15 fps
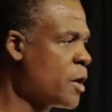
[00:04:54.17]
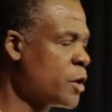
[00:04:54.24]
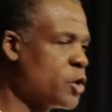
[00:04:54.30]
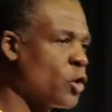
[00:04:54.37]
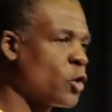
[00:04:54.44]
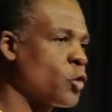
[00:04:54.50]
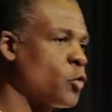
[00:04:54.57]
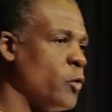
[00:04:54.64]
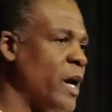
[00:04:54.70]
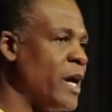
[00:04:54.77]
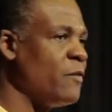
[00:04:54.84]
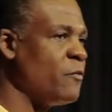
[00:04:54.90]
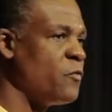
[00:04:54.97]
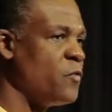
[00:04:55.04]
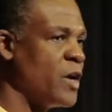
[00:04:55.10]
Your
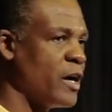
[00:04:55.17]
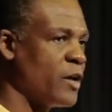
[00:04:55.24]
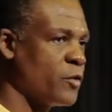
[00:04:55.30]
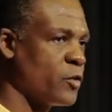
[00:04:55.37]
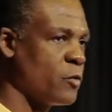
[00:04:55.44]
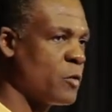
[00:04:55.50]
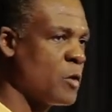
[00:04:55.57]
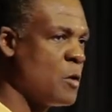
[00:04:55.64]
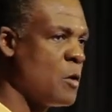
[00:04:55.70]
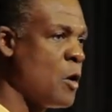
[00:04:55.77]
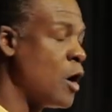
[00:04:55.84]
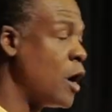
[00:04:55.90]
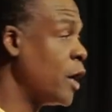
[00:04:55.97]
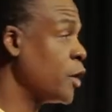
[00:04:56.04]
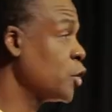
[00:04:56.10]
grandfather
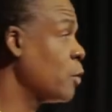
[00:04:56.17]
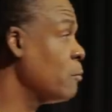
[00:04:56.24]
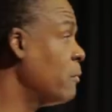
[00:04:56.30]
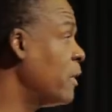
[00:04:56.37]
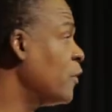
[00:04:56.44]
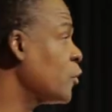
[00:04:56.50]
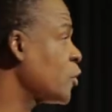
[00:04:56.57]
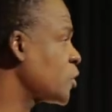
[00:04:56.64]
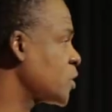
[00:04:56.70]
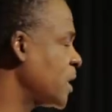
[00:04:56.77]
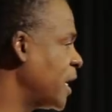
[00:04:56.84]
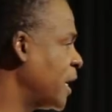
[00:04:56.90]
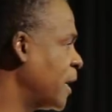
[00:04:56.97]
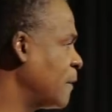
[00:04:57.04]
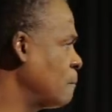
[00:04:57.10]
on your mother's
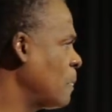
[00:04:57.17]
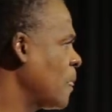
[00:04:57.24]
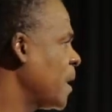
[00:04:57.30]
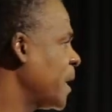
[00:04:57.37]
side,